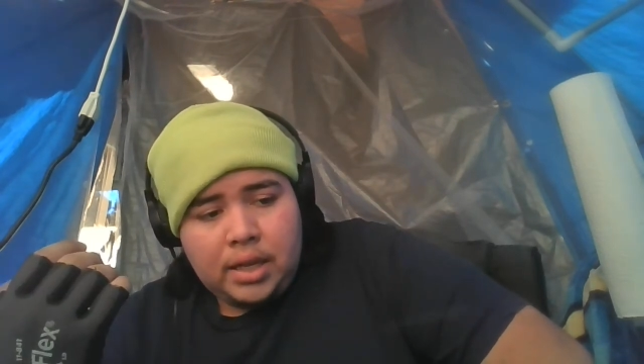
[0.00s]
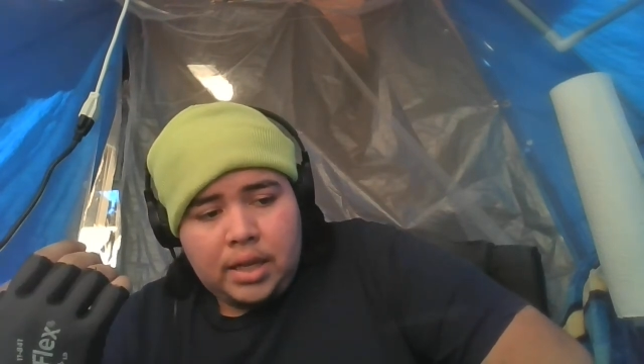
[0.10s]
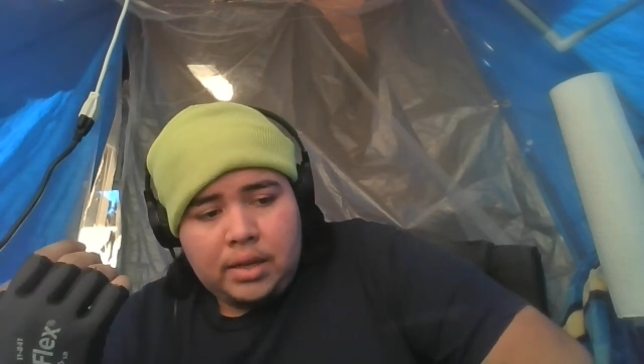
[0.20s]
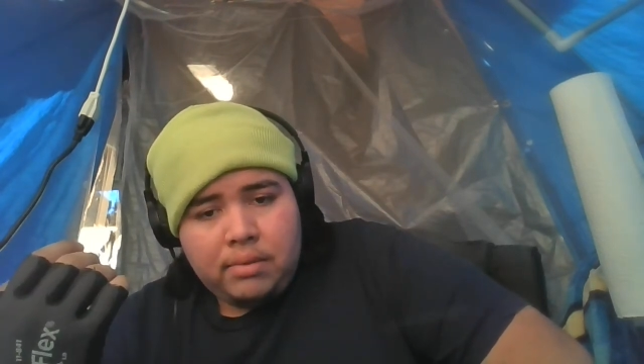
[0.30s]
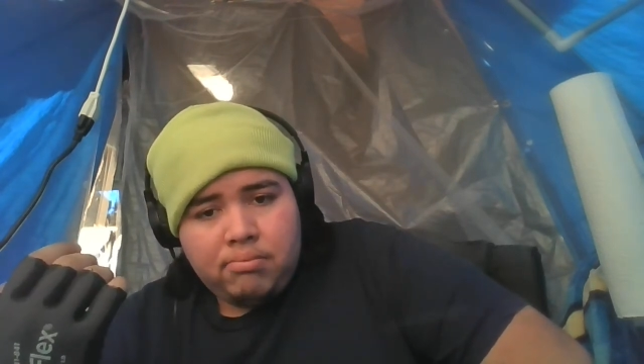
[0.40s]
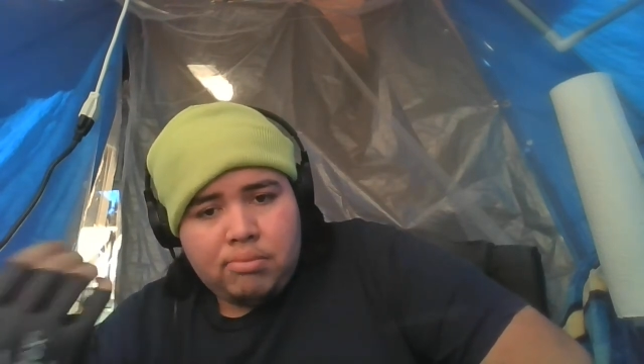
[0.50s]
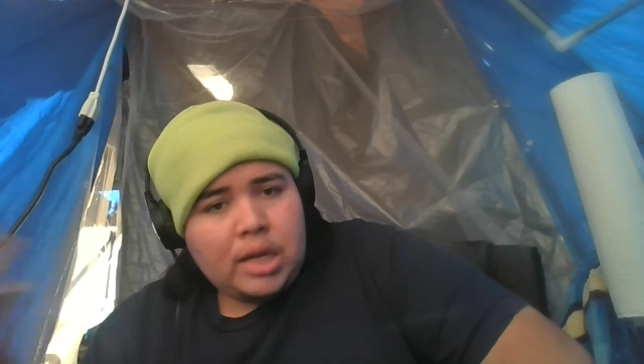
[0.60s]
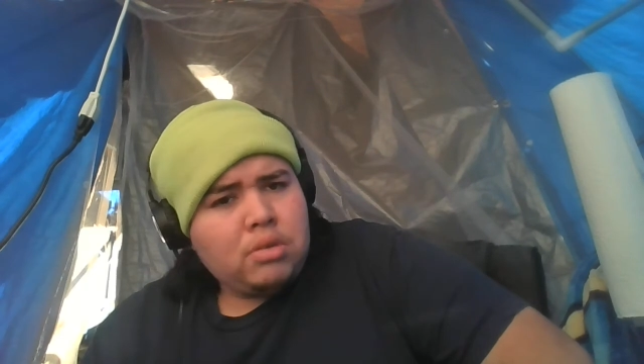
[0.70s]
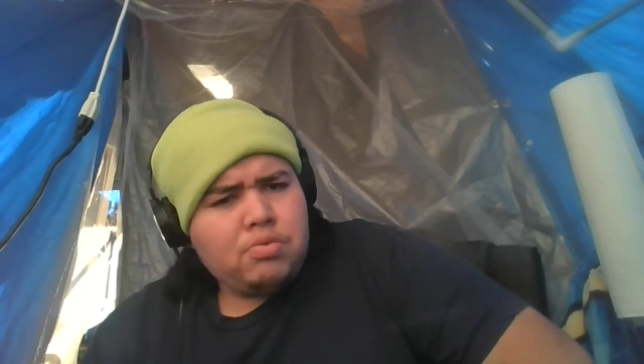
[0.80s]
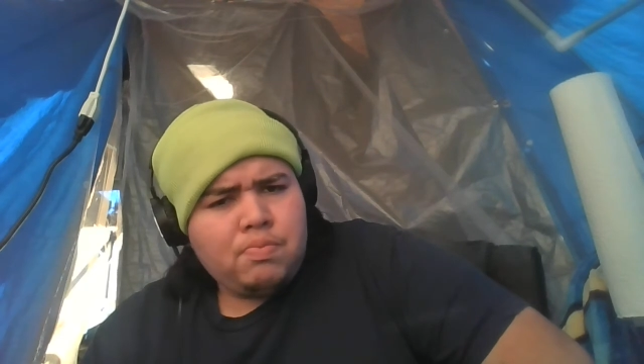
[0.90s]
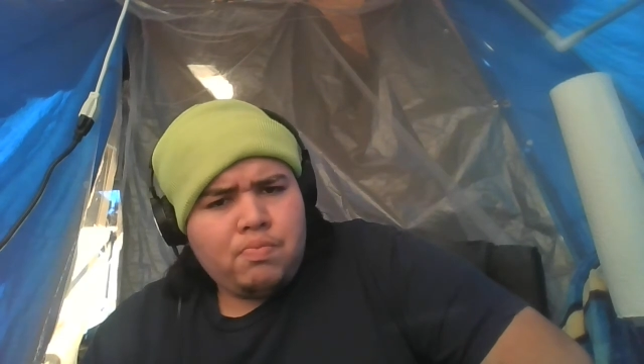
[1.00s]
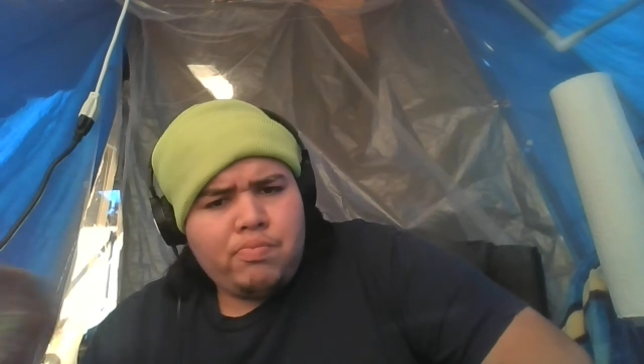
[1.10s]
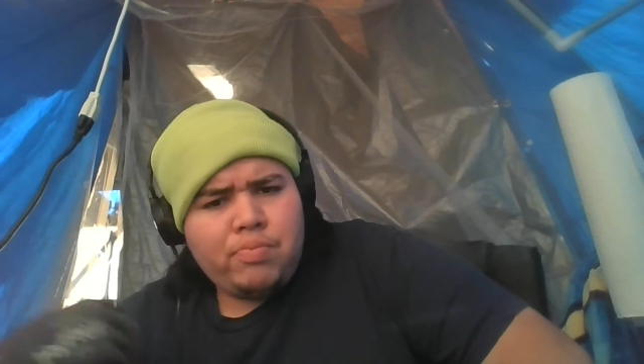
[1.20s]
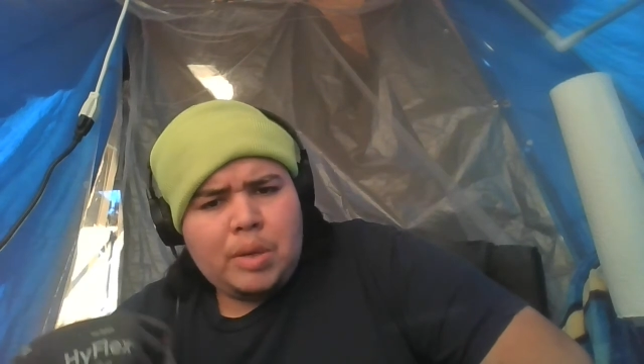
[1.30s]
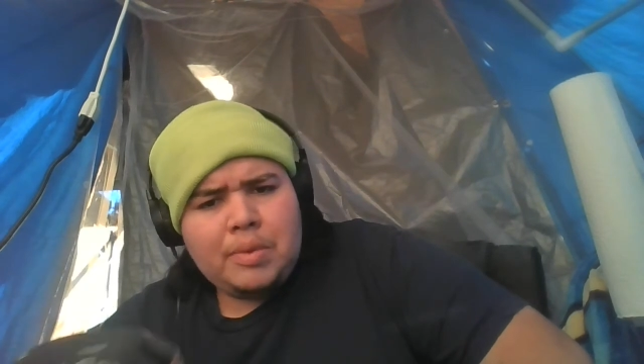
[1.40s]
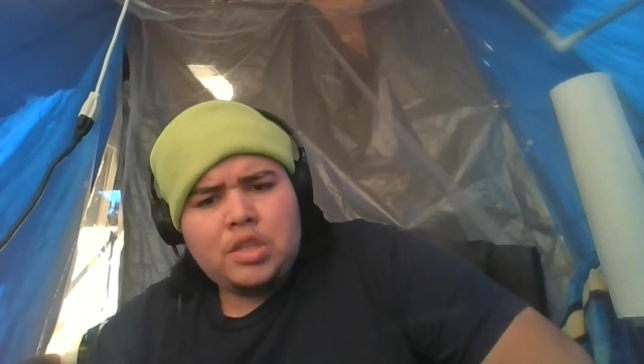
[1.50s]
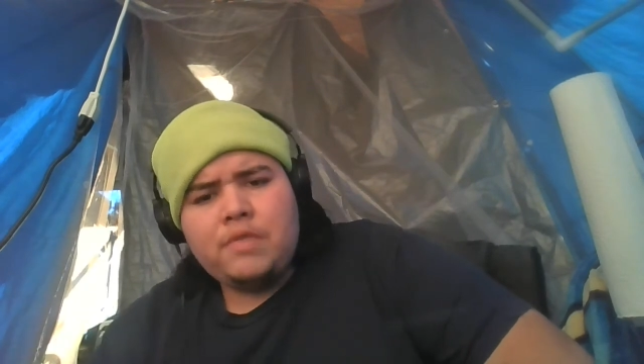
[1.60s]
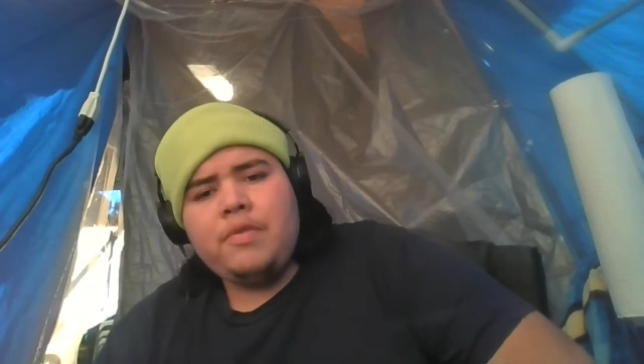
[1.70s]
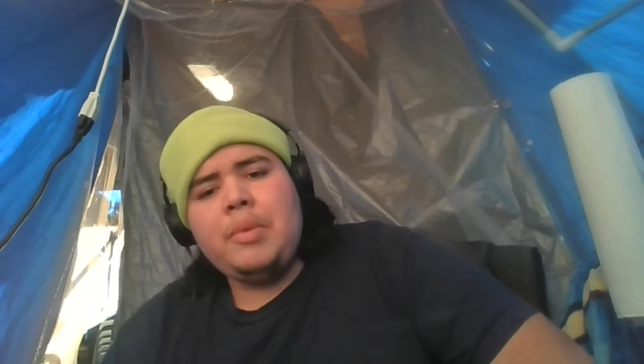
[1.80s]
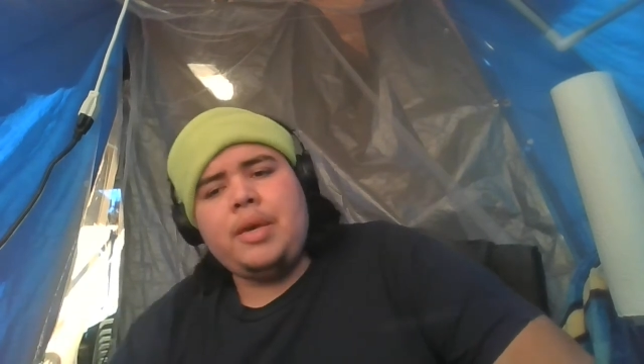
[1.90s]
And that's pretty much
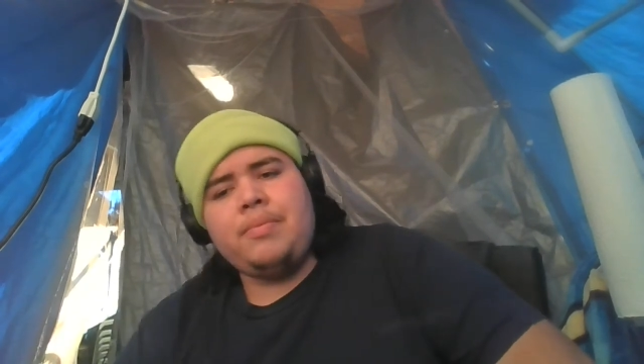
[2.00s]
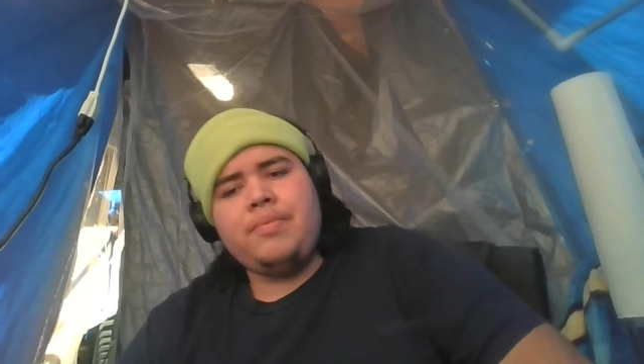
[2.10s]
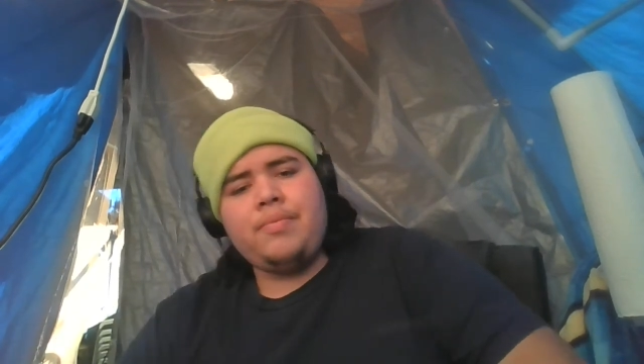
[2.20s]
it for me.